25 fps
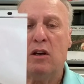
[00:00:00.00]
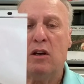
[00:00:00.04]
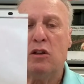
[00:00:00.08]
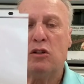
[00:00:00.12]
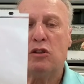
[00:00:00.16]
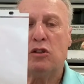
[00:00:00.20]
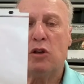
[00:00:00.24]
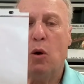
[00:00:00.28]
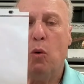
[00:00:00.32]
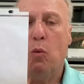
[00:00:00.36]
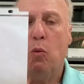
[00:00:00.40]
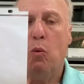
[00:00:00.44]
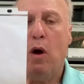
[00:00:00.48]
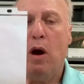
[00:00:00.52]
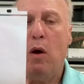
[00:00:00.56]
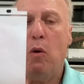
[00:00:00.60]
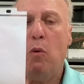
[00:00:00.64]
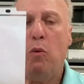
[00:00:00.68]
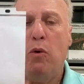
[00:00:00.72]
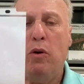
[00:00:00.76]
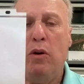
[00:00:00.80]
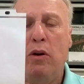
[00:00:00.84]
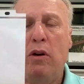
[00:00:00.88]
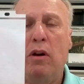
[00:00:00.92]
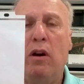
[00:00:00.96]
So
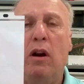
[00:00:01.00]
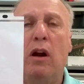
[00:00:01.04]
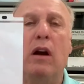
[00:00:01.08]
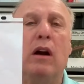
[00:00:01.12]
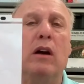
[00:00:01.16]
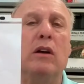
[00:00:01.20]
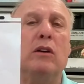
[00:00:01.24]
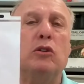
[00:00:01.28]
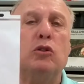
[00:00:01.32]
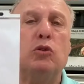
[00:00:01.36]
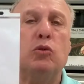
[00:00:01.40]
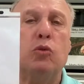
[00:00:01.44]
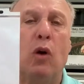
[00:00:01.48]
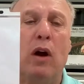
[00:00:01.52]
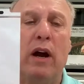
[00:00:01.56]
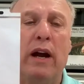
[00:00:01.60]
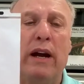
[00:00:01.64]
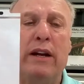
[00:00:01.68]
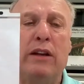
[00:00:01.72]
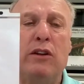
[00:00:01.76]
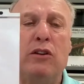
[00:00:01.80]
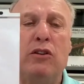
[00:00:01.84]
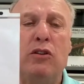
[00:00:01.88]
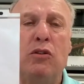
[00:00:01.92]
what we're trying